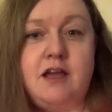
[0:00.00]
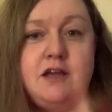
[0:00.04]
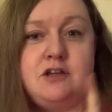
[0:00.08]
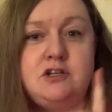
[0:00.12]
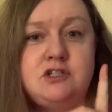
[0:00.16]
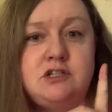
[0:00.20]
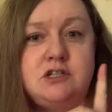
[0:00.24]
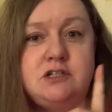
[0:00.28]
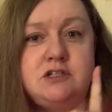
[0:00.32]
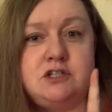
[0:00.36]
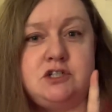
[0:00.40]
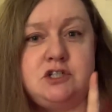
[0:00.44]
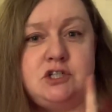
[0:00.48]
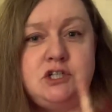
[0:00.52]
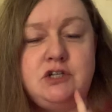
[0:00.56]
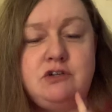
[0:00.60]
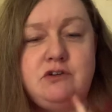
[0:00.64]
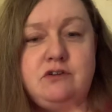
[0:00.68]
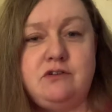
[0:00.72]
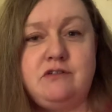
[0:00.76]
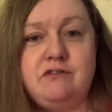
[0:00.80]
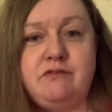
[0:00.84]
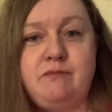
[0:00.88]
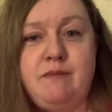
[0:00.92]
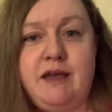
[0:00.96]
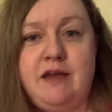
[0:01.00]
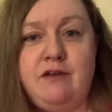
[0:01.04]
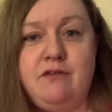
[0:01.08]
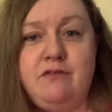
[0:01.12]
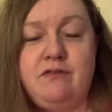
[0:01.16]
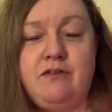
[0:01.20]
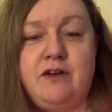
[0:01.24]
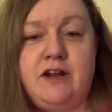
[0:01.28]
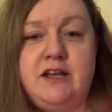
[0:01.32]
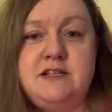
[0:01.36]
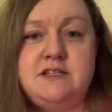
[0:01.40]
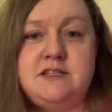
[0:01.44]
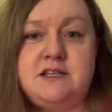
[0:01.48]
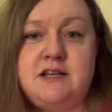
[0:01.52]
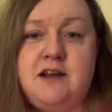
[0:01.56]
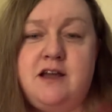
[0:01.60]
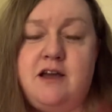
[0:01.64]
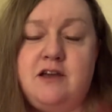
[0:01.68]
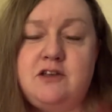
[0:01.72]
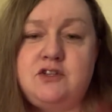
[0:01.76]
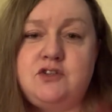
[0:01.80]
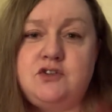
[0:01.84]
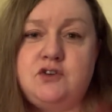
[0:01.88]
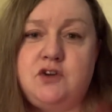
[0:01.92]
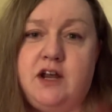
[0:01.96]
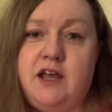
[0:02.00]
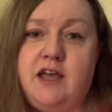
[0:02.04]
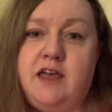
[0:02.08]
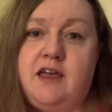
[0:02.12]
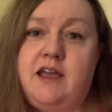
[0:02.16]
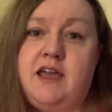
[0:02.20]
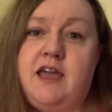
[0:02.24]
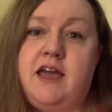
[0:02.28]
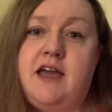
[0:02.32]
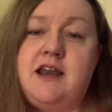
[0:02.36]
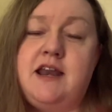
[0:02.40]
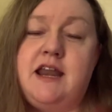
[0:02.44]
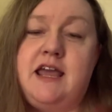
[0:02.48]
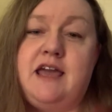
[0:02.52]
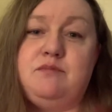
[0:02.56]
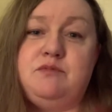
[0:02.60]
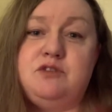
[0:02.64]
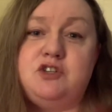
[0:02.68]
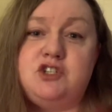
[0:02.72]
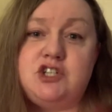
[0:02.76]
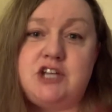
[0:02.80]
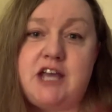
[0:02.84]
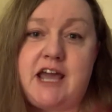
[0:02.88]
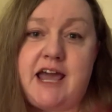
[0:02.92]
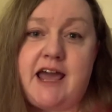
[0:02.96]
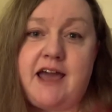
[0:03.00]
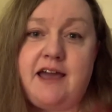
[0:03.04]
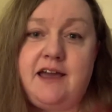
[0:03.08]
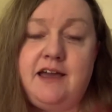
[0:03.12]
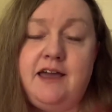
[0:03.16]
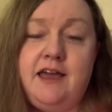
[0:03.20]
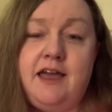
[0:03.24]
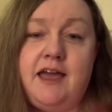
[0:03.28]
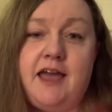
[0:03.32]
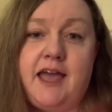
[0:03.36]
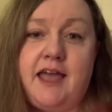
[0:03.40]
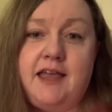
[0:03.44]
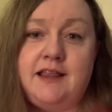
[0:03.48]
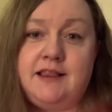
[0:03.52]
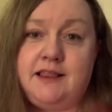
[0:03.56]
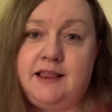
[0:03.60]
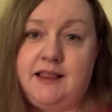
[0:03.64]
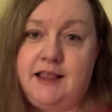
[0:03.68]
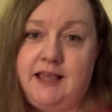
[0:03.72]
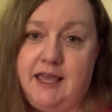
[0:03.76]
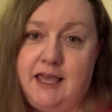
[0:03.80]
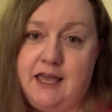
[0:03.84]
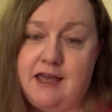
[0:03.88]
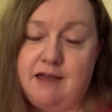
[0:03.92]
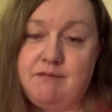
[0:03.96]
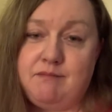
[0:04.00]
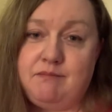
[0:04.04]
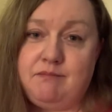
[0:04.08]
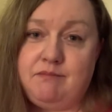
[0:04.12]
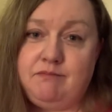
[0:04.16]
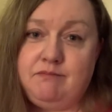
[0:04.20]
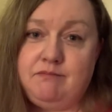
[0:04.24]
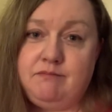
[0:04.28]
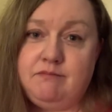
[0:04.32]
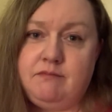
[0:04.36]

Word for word: to two of my friends in Australia named Jack and Liam.